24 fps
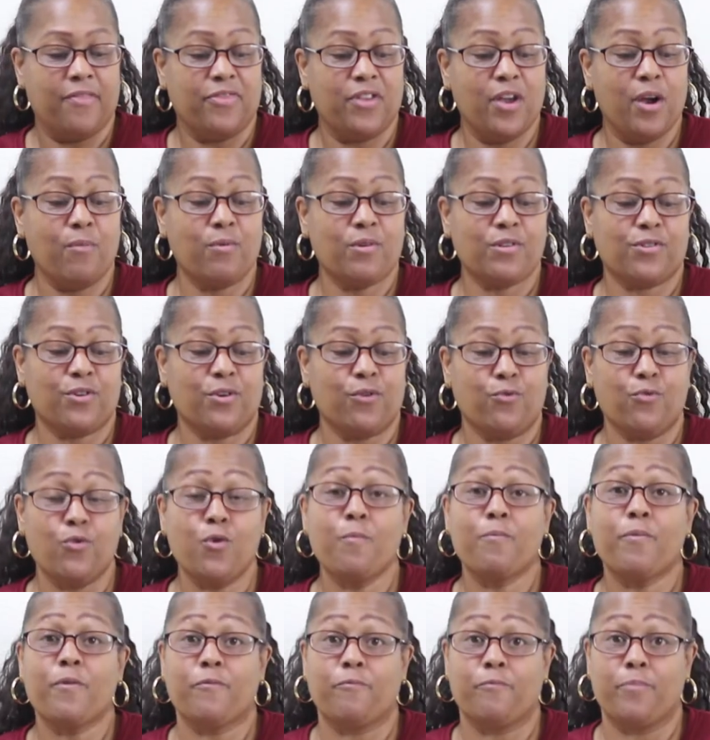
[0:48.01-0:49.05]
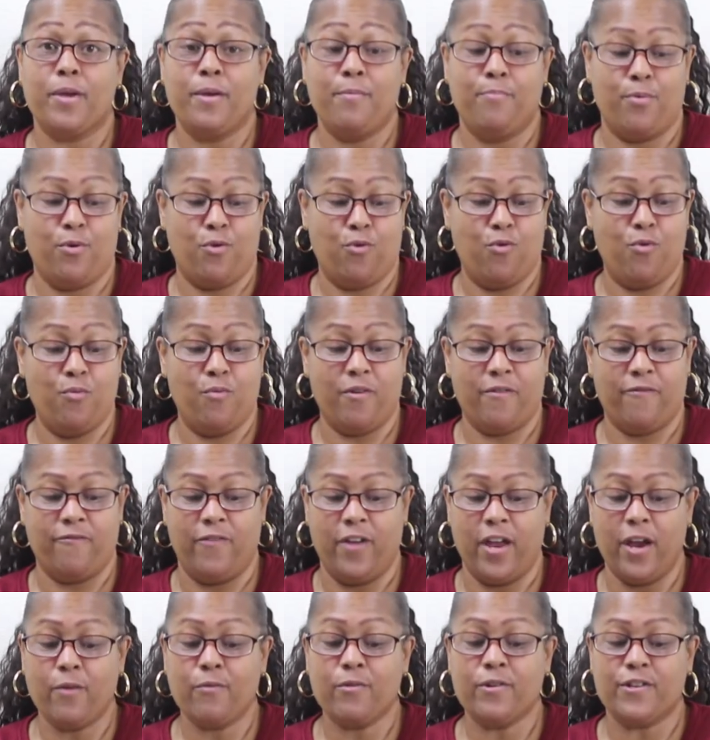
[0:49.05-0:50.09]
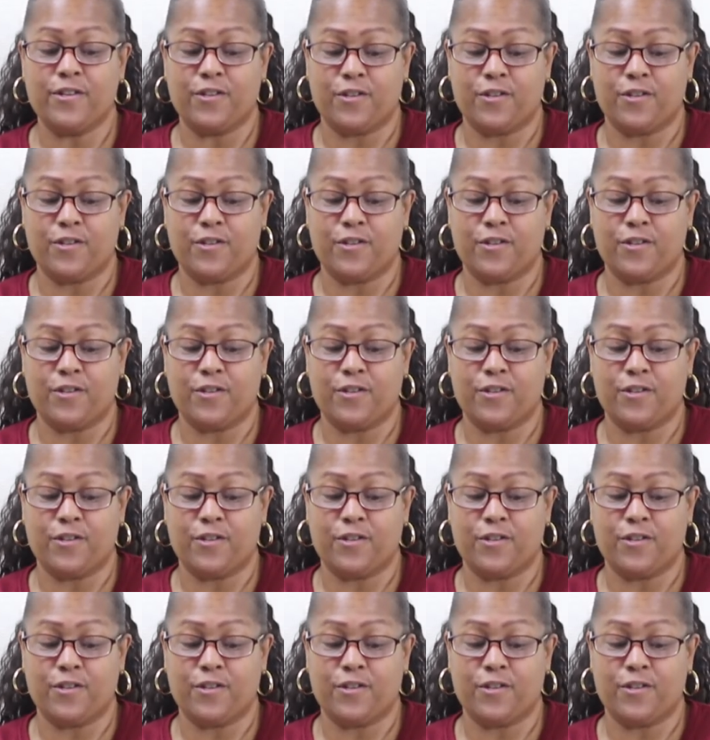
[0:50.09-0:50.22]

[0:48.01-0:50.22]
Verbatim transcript: There was a group of people who were very